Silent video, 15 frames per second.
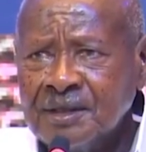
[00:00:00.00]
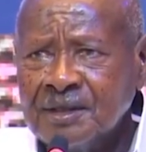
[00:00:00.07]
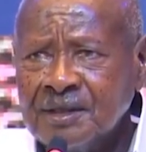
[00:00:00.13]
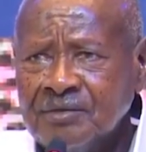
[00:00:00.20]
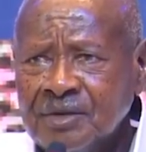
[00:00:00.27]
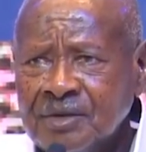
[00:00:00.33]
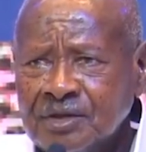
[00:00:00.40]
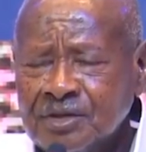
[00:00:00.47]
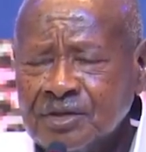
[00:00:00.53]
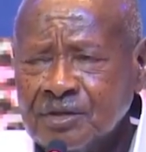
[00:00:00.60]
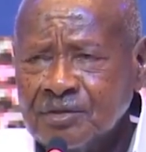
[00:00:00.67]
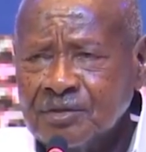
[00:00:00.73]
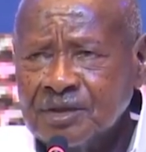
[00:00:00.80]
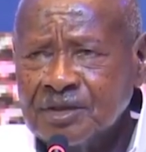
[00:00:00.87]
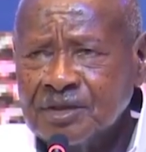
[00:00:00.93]
the invention
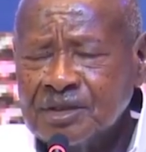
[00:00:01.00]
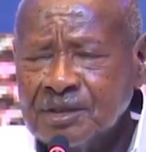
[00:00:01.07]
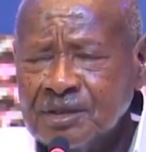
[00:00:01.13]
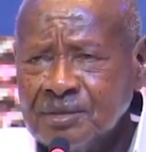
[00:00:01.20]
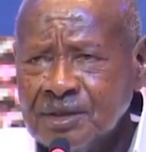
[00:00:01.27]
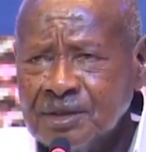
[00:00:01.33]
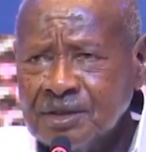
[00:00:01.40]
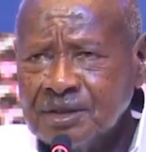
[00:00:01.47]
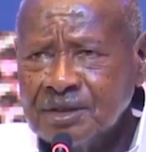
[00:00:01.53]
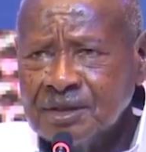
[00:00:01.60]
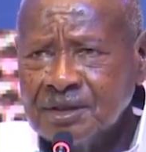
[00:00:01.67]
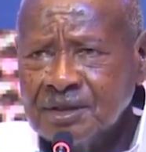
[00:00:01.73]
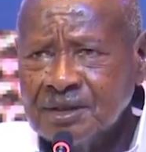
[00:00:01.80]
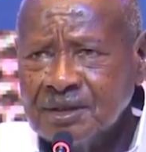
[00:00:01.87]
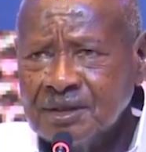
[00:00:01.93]
of the steam
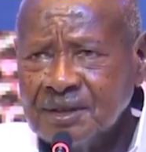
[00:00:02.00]
engine,